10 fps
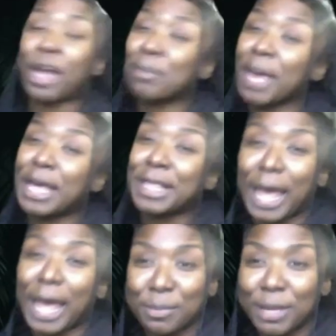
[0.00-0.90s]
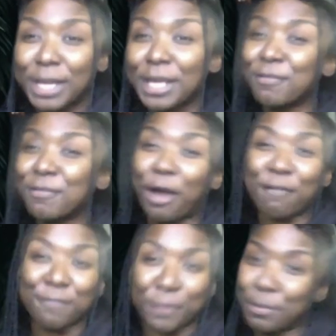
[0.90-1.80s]
can make a lot of money if y'all
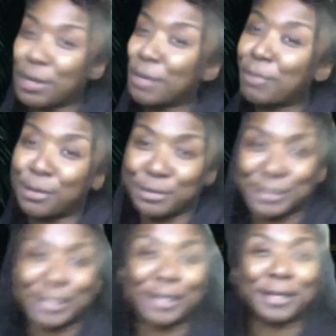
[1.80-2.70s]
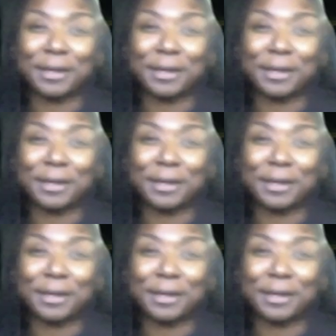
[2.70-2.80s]
film it and post it,